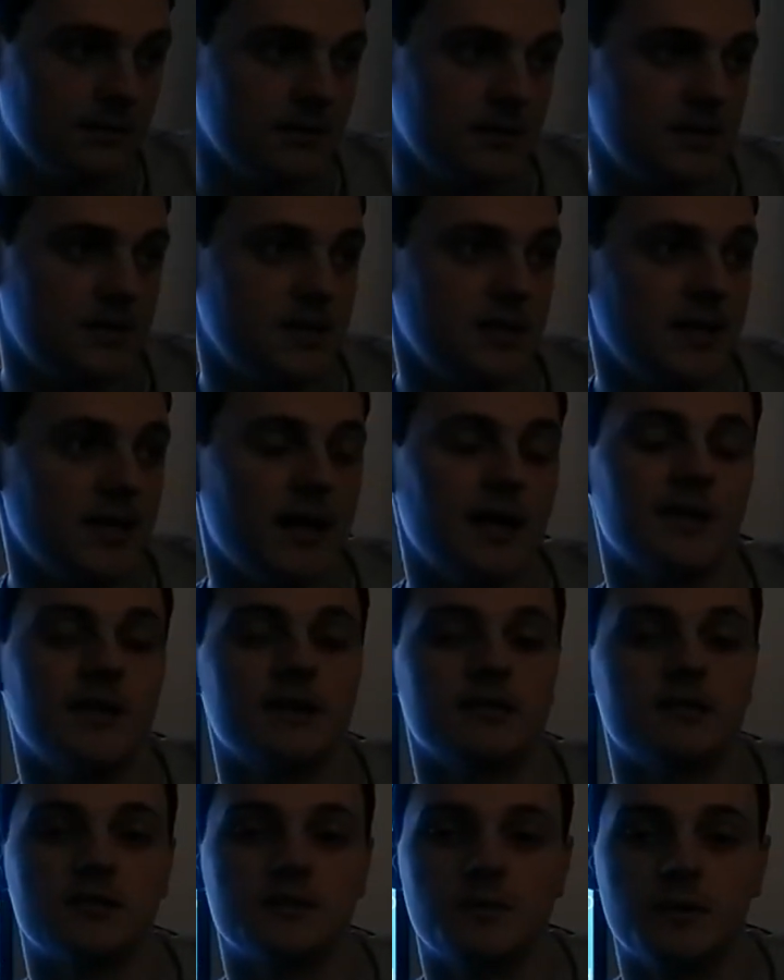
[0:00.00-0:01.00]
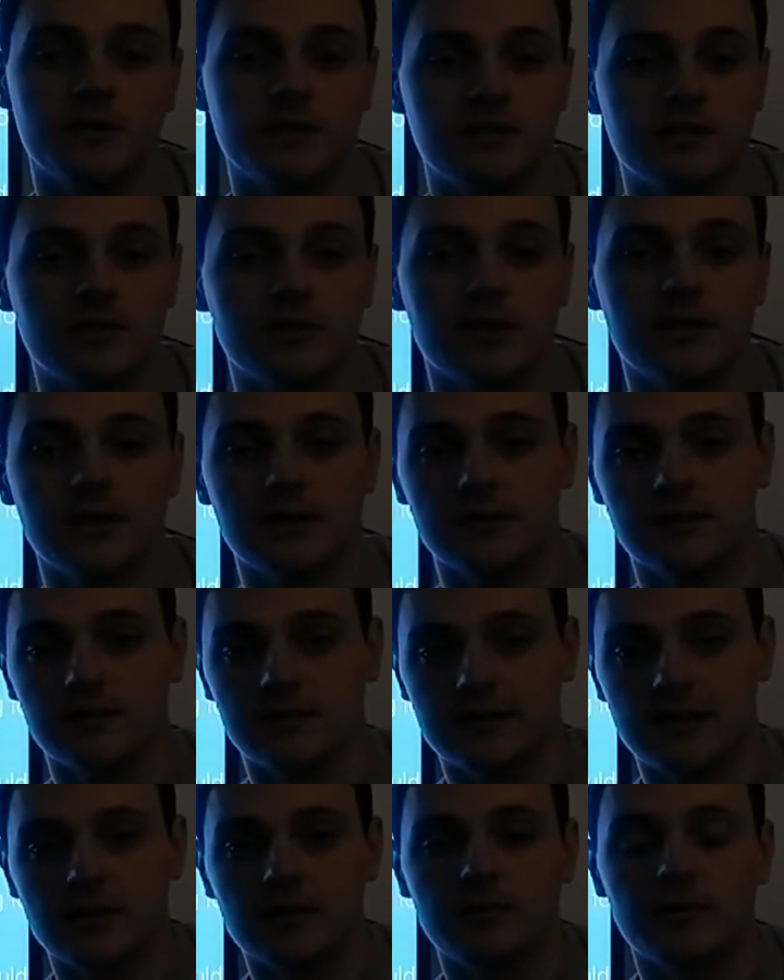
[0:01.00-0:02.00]
see how they respond to it,
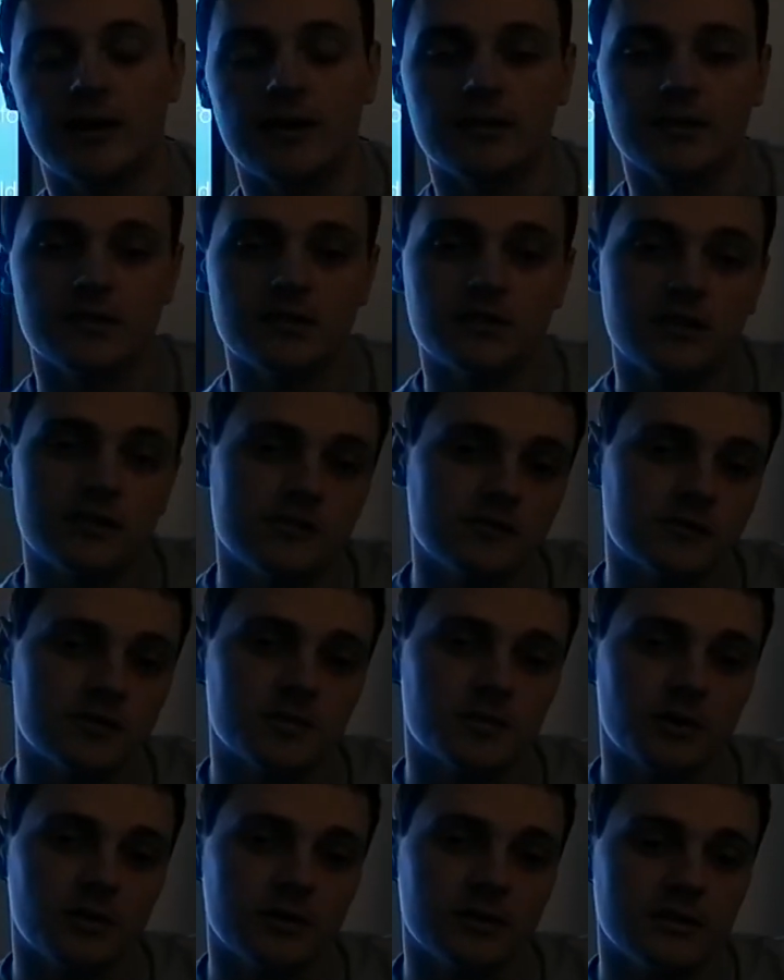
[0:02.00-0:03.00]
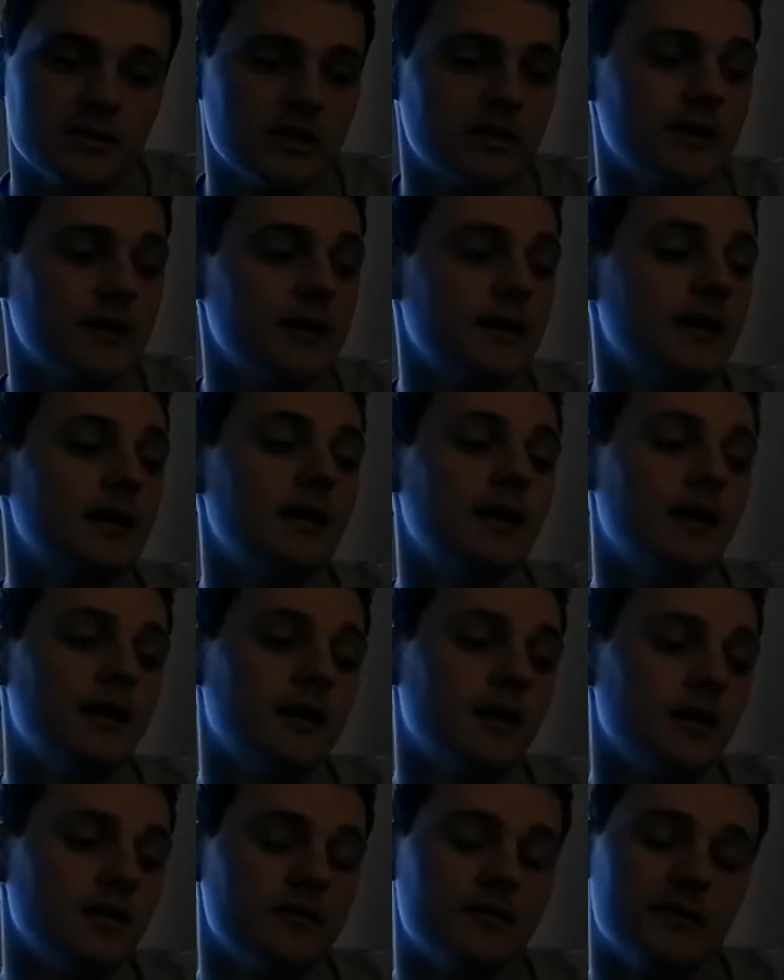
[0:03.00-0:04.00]
tell them how they should have responded to it, and
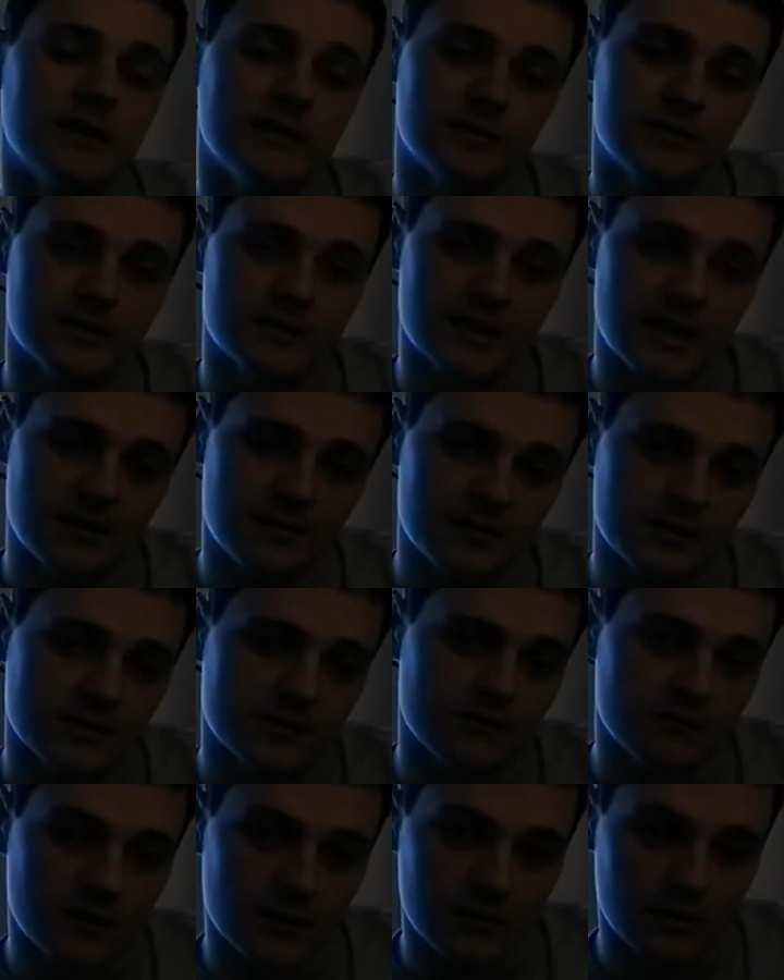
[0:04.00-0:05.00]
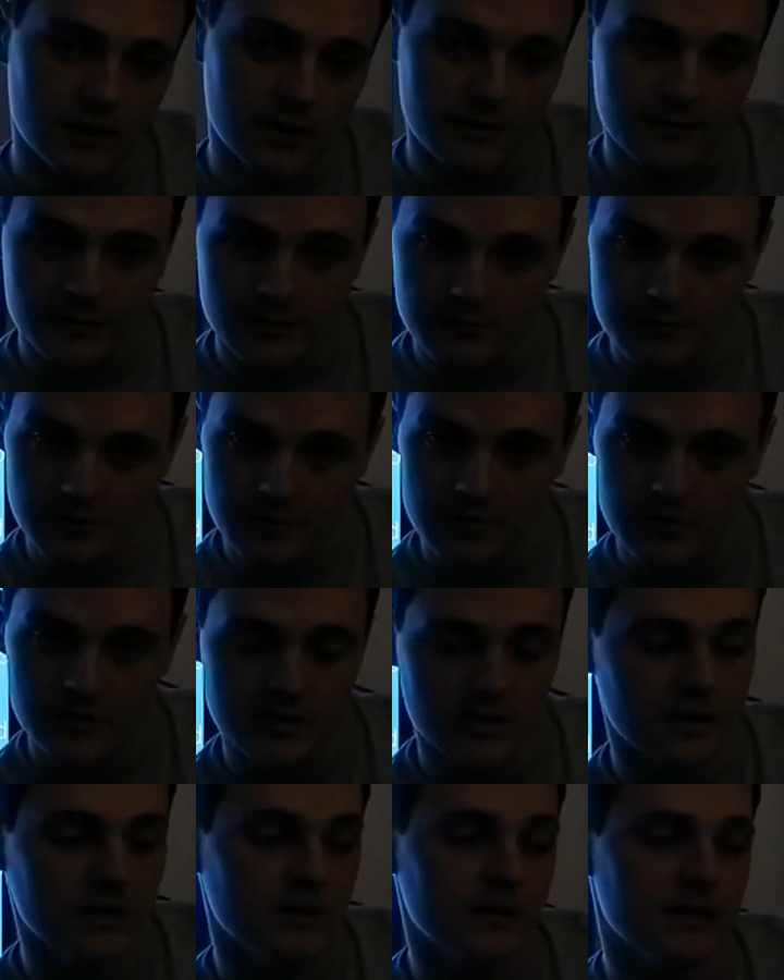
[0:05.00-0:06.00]
hopefully if this happens in real life in the
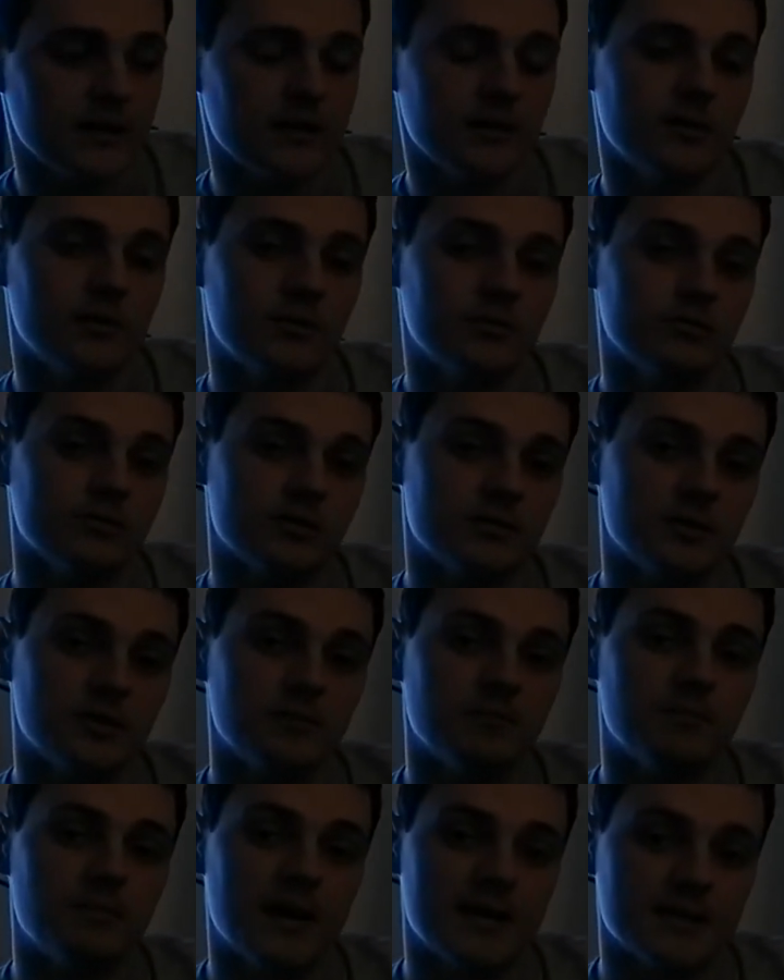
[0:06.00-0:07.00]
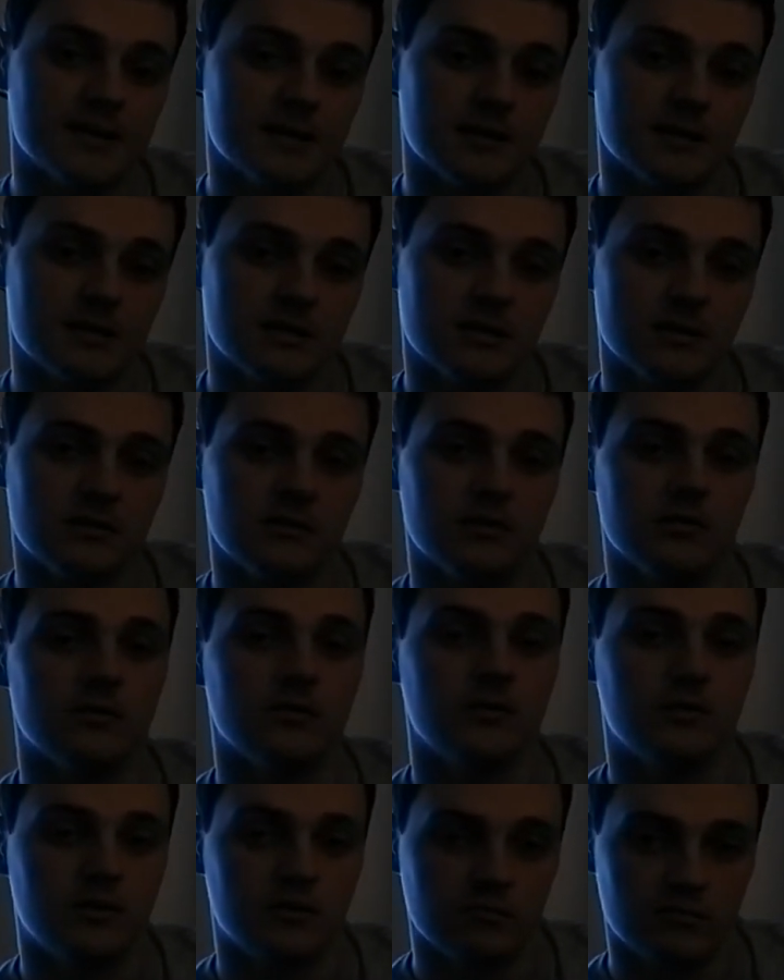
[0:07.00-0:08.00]
future, they will respond better to
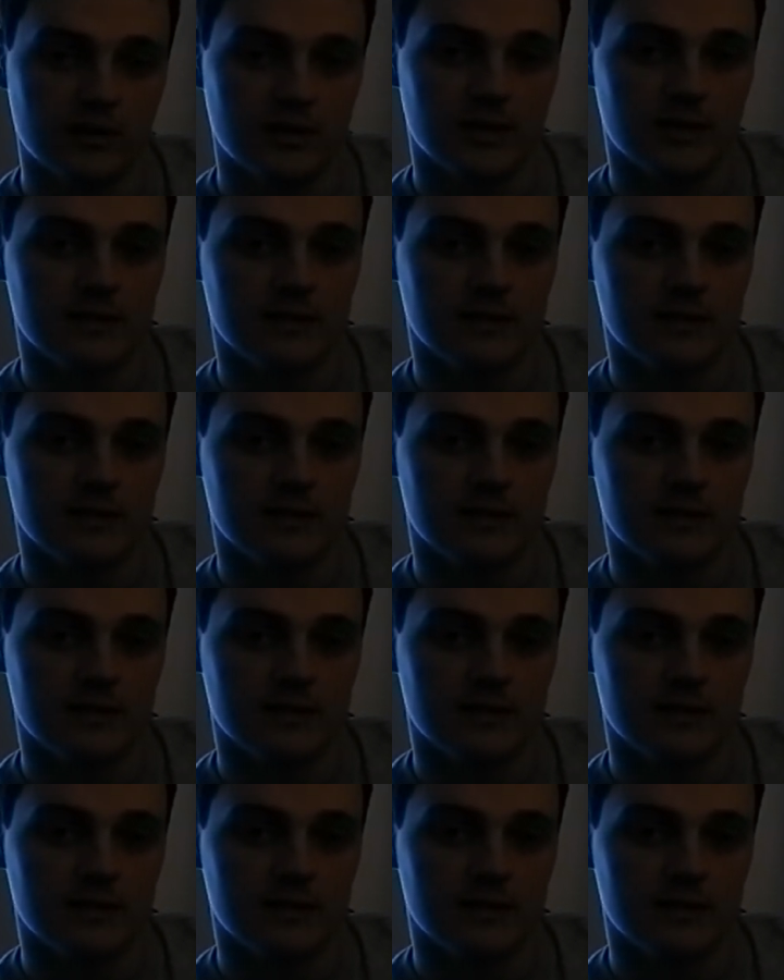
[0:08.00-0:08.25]
the real